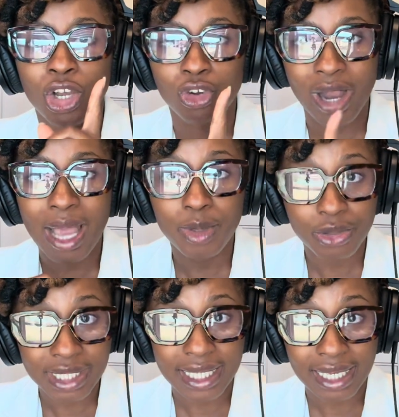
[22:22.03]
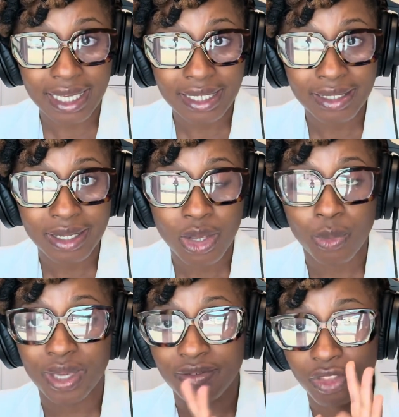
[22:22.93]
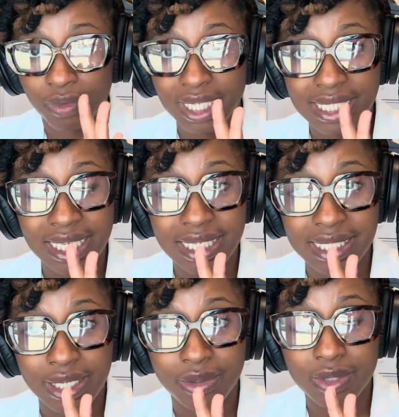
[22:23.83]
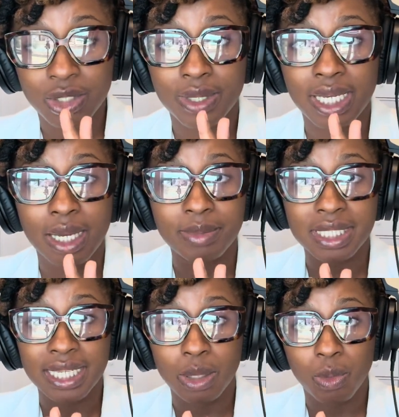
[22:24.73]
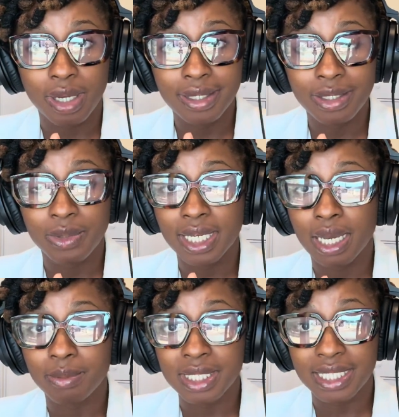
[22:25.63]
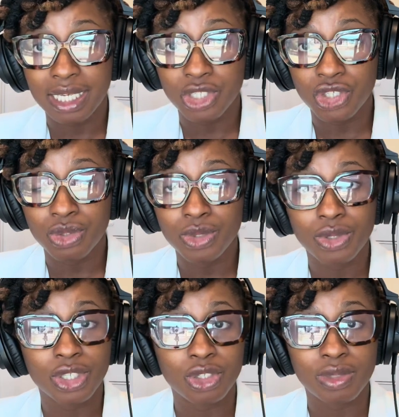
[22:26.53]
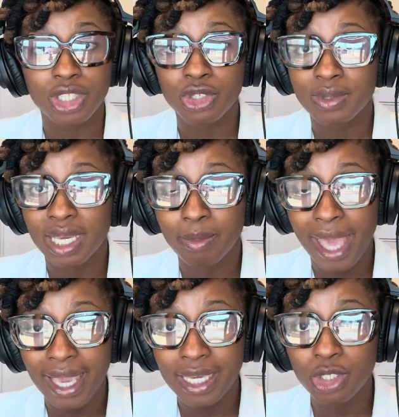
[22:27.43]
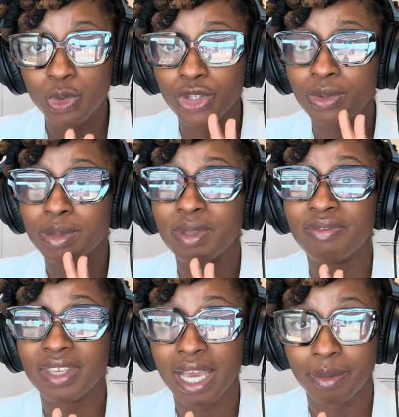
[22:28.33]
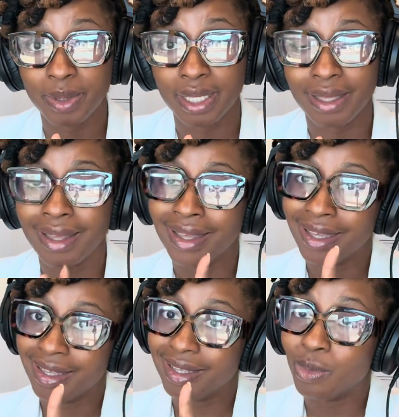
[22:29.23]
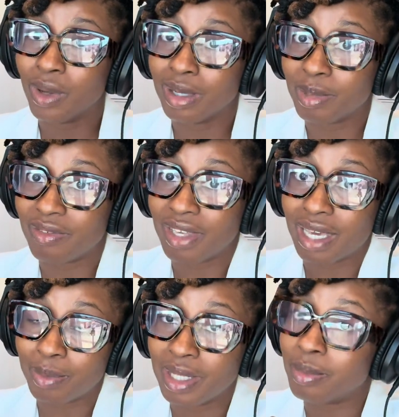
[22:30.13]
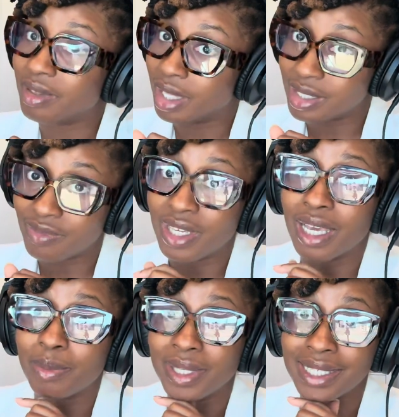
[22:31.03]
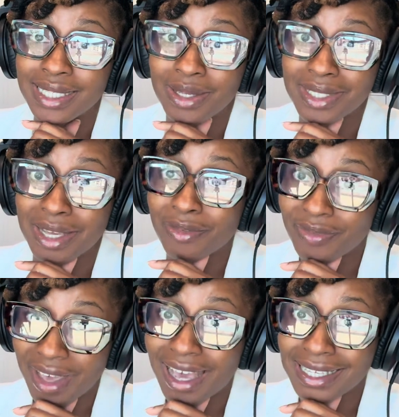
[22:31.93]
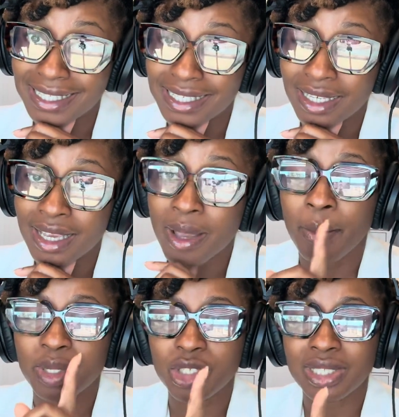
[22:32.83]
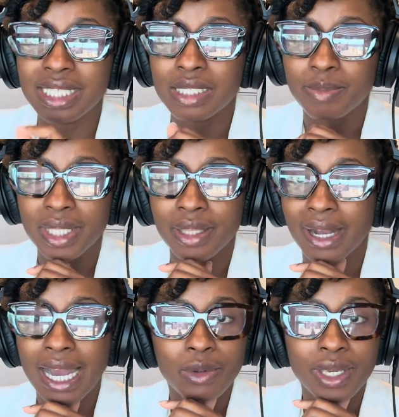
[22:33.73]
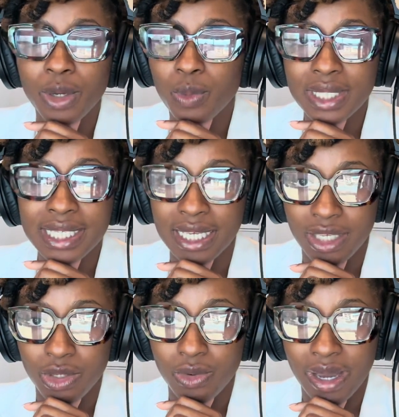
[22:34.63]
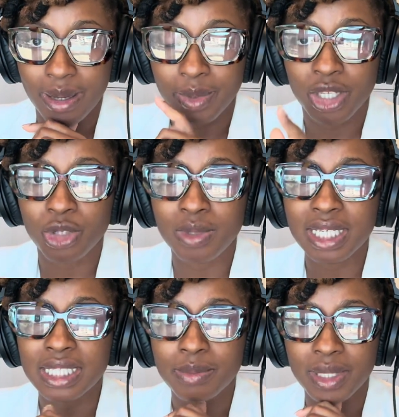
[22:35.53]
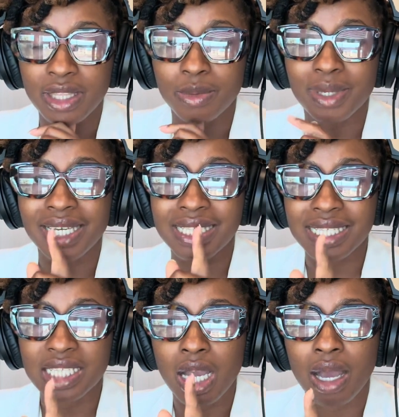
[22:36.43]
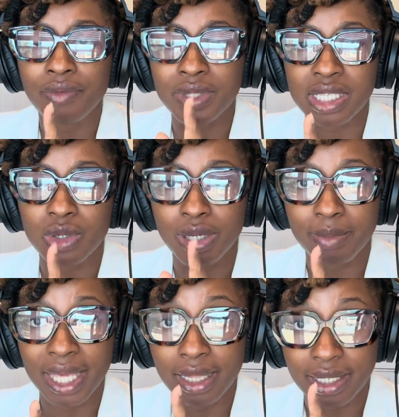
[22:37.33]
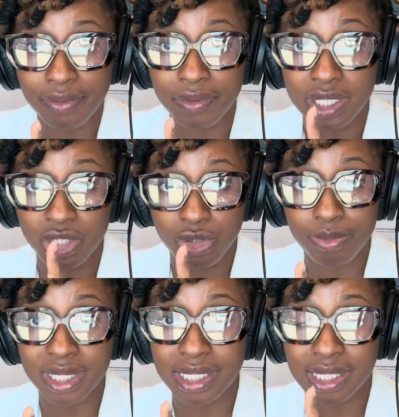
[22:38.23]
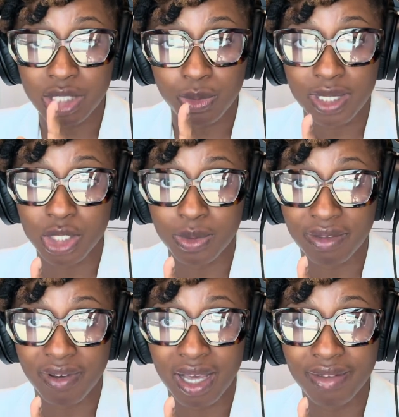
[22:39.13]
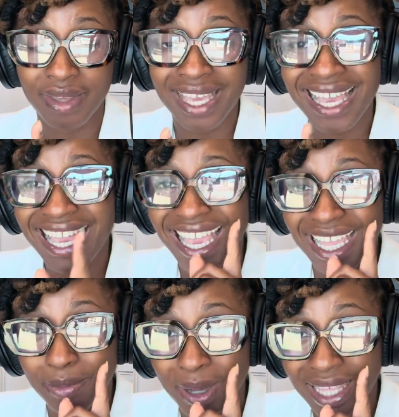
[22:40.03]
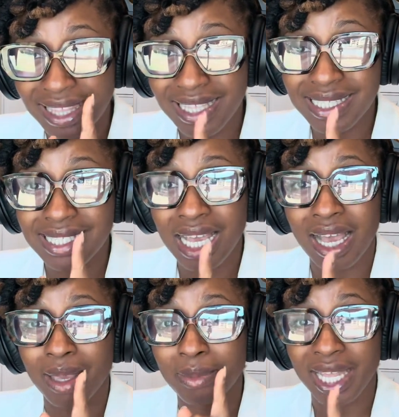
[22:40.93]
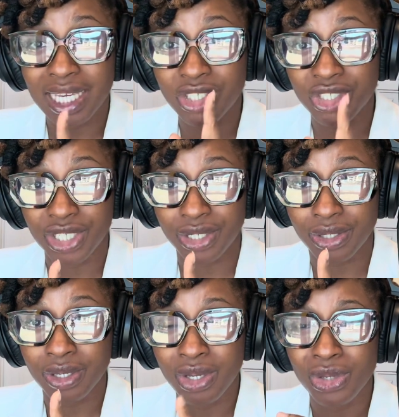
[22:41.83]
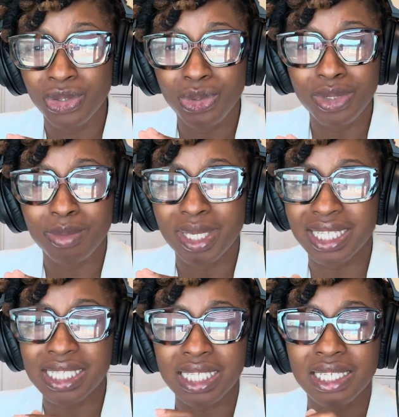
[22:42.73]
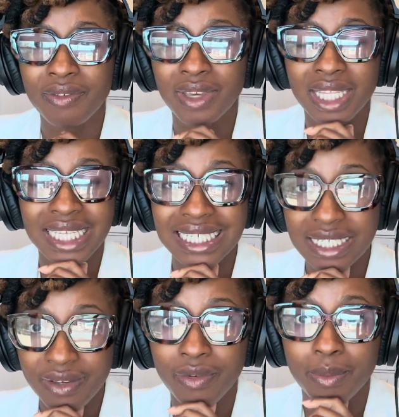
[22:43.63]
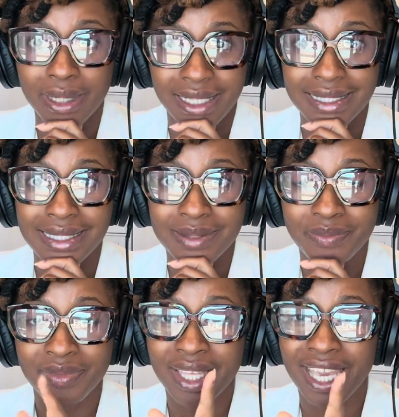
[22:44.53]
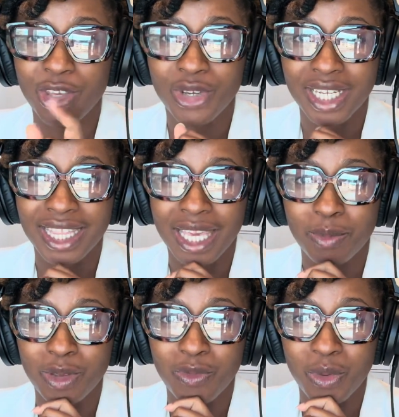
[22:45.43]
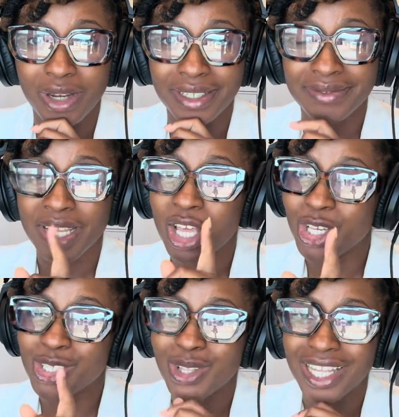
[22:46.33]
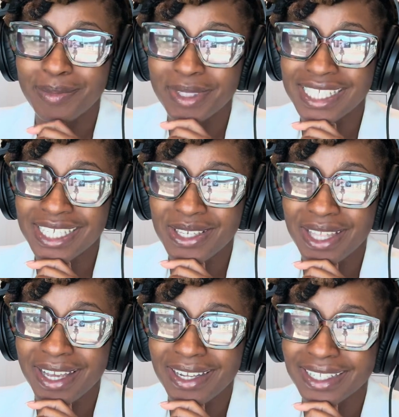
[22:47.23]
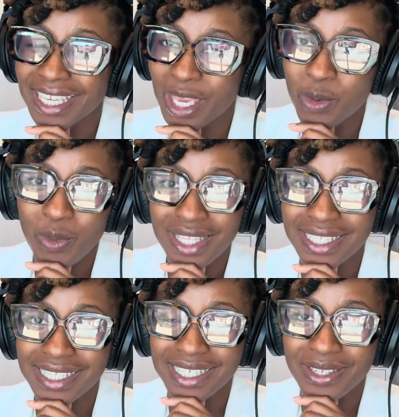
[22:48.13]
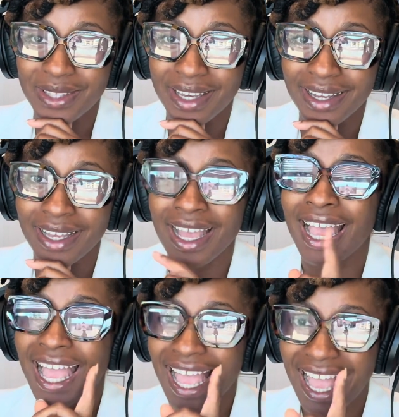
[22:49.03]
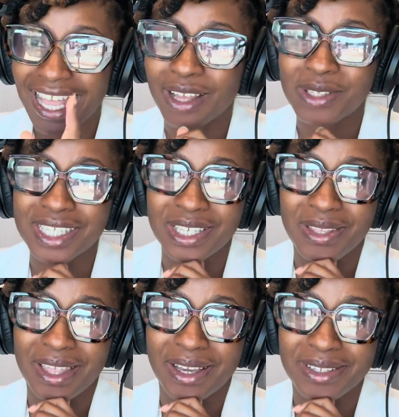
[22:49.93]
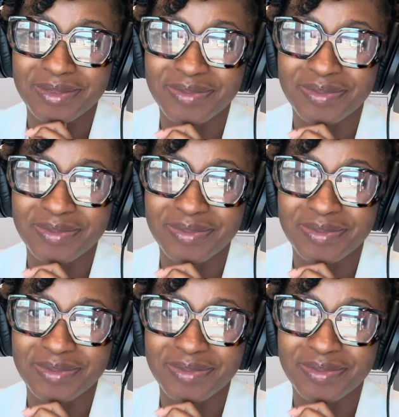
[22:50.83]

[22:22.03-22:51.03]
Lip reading: Grab your ticket. We have 3 ticket tiers. You can come to day 1, you can come to day 2, you could do the 2-day package, or you could be VIP. You'll want to be VIP because VIP sells out fast. But you need to be there. I don't care what ticket you grab. You need to be there because this conference is going to make the difference in your business in 2025. And by this time next year, you're going to be in a significantly different place and you're going to thank me for it. So let me see you there. Can't wait to see you there, and I'll see you there.